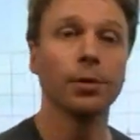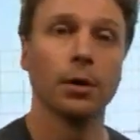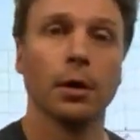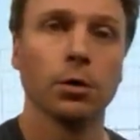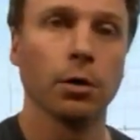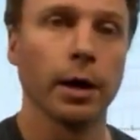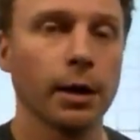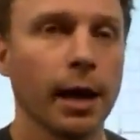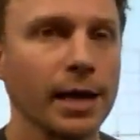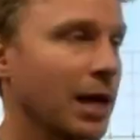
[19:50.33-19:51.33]
right,
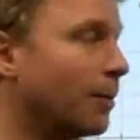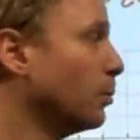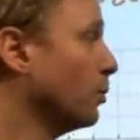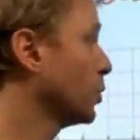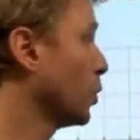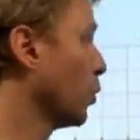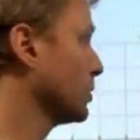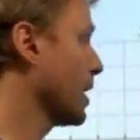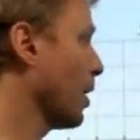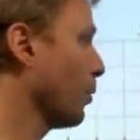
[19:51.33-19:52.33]
as I move towards
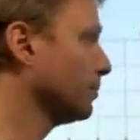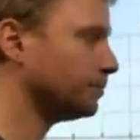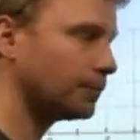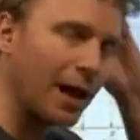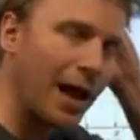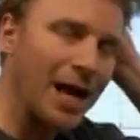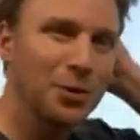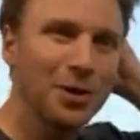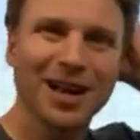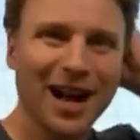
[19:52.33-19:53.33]
that one. And you can
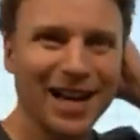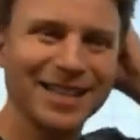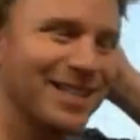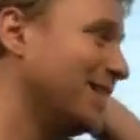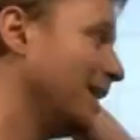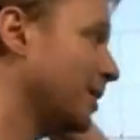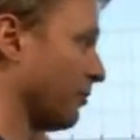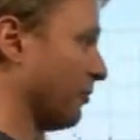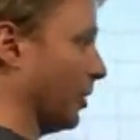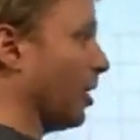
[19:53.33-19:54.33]
kind of see the
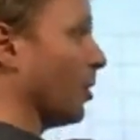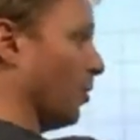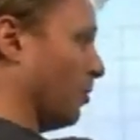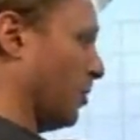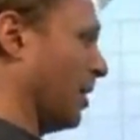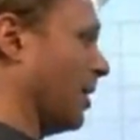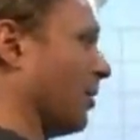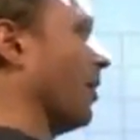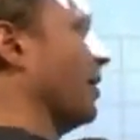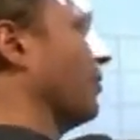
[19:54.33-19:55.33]
flow,
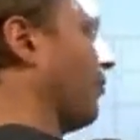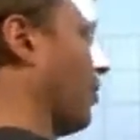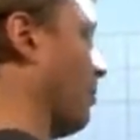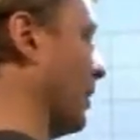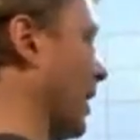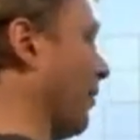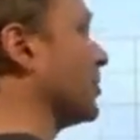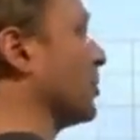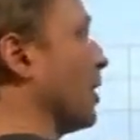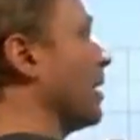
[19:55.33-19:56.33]
right, from left to
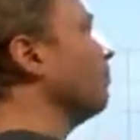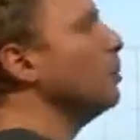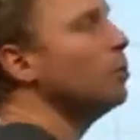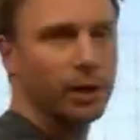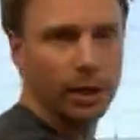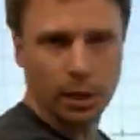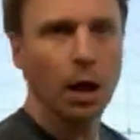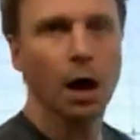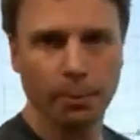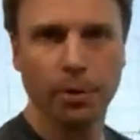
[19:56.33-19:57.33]
right moving
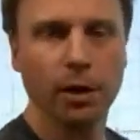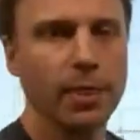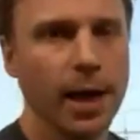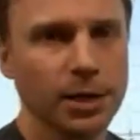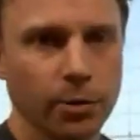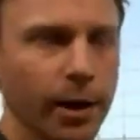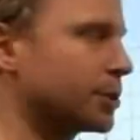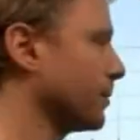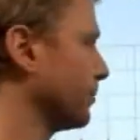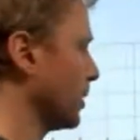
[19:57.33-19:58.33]
up in that direction.
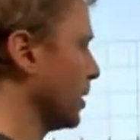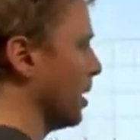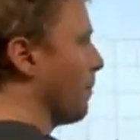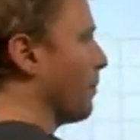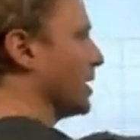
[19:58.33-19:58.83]
But as I